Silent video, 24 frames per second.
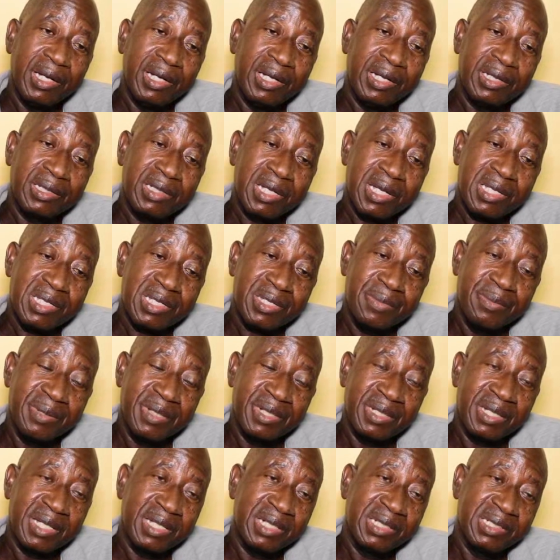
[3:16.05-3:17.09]
it has
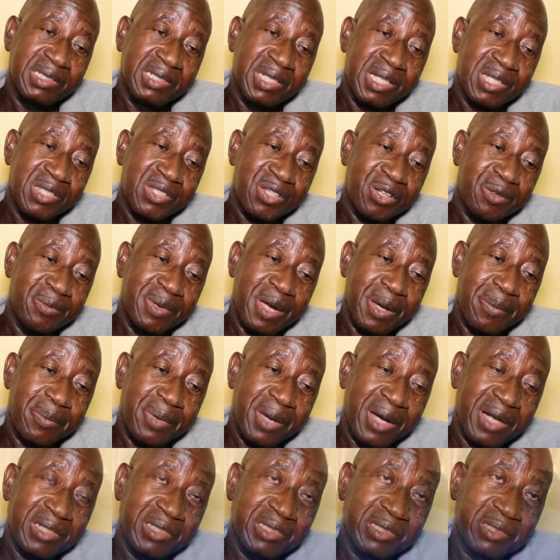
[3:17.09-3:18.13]
been negligence on my
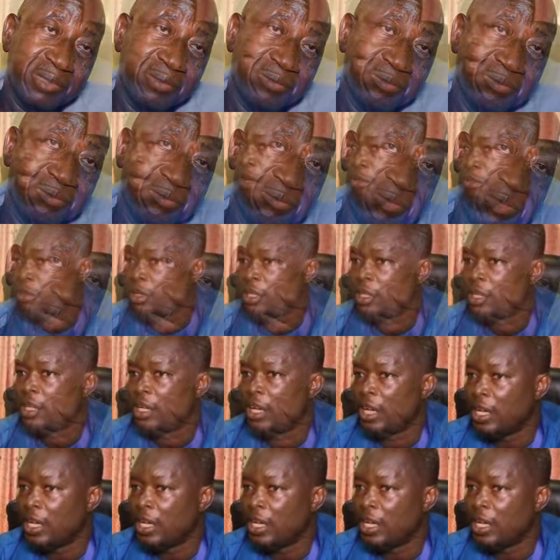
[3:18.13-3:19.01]
part. Mr.